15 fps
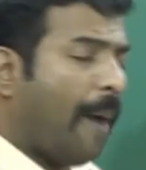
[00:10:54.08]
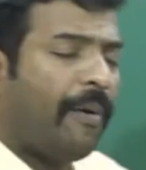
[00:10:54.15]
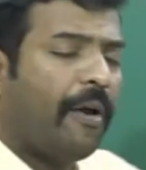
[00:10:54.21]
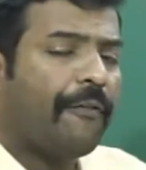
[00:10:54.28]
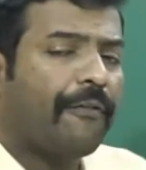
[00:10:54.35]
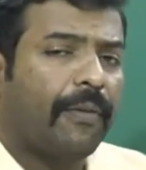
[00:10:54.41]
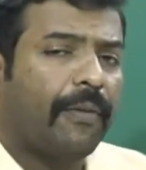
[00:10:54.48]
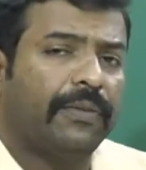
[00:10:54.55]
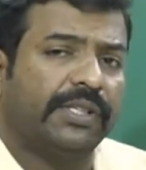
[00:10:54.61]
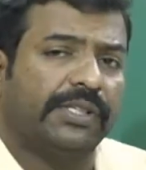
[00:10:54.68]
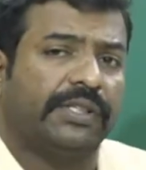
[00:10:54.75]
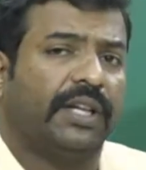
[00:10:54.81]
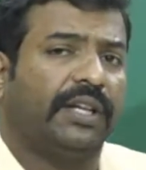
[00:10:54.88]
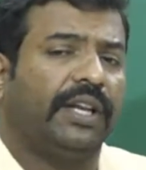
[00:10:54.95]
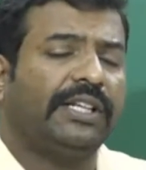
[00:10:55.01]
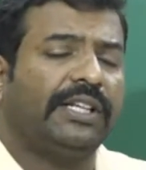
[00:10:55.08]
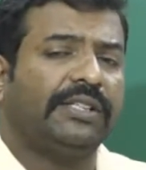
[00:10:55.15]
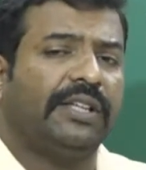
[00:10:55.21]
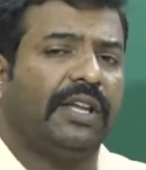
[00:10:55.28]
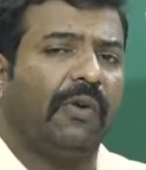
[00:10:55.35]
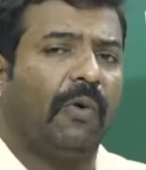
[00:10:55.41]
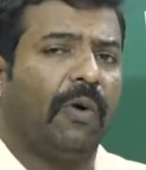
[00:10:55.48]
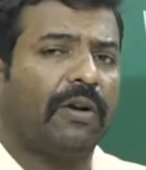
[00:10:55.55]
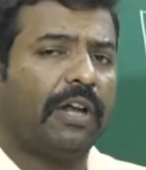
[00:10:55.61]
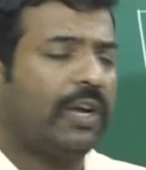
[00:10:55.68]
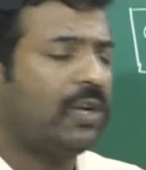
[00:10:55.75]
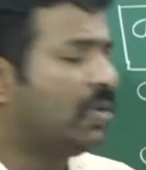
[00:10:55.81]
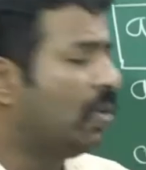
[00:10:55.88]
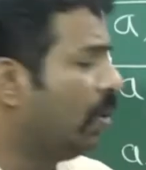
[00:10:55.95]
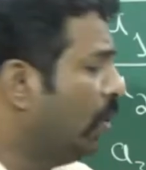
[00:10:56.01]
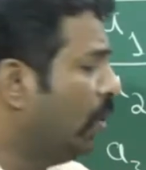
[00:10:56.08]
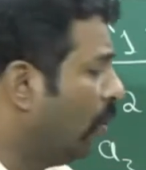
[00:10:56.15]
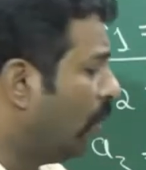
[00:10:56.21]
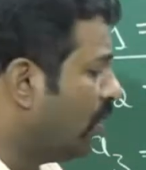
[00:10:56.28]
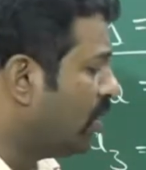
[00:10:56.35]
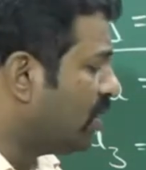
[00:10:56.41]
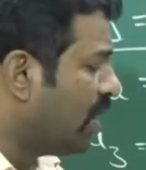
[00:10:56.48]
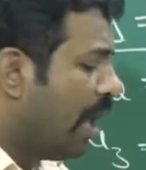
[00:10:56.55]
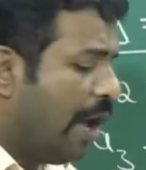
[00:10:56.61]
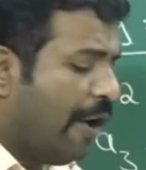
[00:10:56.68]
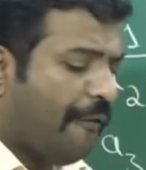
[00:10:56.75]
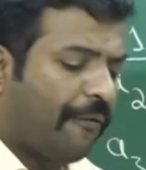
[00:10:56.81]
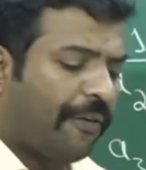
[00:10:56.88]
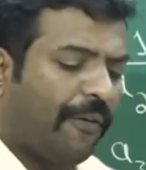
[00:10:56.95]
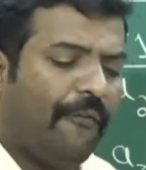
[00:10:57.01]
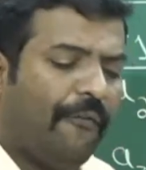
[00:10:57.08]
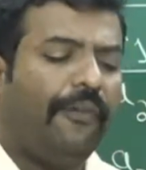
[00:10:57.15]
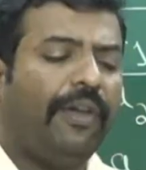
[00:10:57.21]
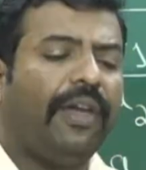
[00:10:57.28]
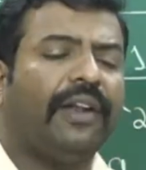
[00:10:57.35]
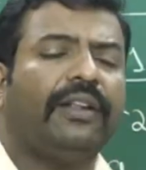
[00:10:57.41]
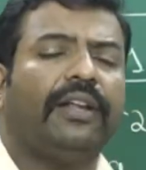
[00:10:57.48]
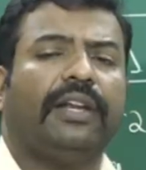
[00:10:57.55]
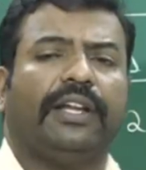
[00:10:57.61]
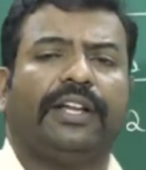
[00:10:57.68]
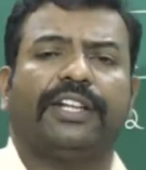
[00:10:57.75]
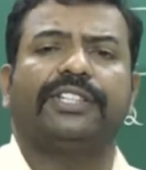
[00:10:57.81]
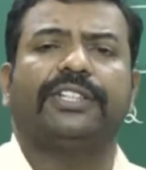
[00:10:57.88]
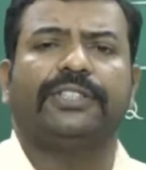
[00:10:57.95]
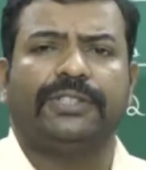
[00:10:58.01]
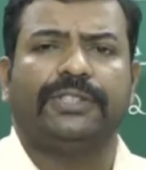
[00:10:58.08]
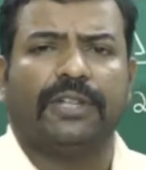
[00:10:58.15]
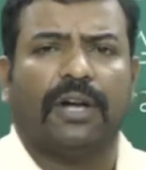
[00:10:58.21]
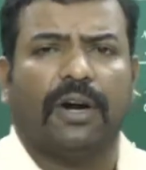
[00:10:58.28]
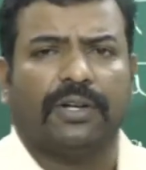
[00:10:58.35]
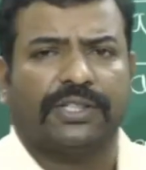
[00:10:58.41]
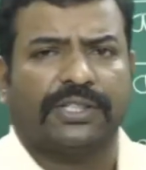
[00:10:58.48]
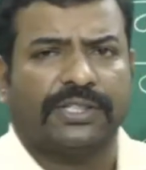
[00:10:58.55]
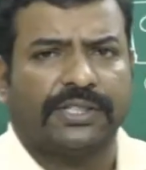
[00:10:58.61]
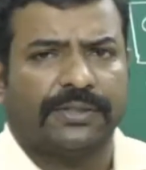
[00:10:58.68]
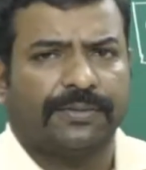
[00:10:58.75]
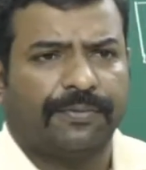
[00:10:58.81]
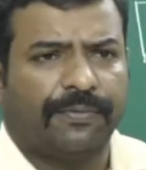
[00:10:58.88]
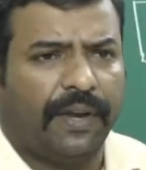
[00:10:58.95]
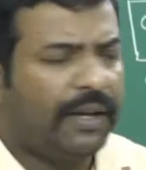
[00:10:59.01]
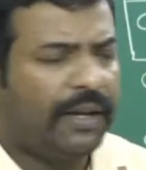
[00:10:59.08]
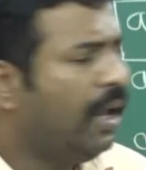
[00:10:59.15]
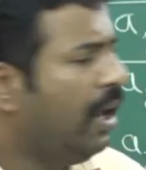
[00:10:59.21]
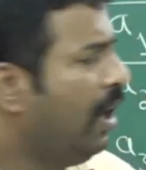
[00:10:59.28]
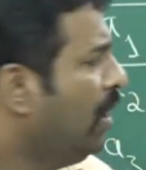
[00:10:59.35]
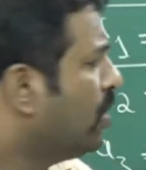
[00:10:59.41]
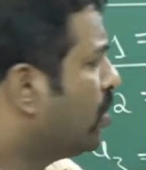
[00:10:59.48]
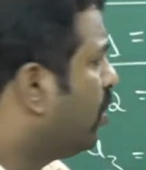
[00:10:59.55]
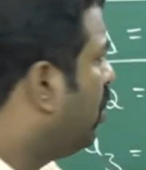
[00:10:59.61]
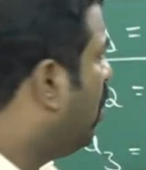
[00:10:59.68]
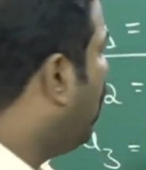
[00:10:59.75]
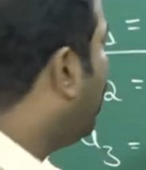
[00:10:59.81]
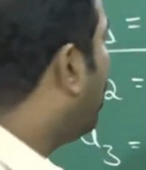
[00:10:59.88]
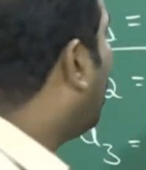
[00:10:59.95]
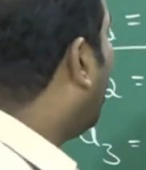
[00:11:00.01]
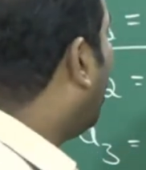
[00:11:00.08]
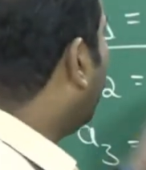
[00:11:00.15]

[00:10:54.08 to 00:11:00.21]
apart from this, the next thing what I told you was from where the recursion starts. Fine. So now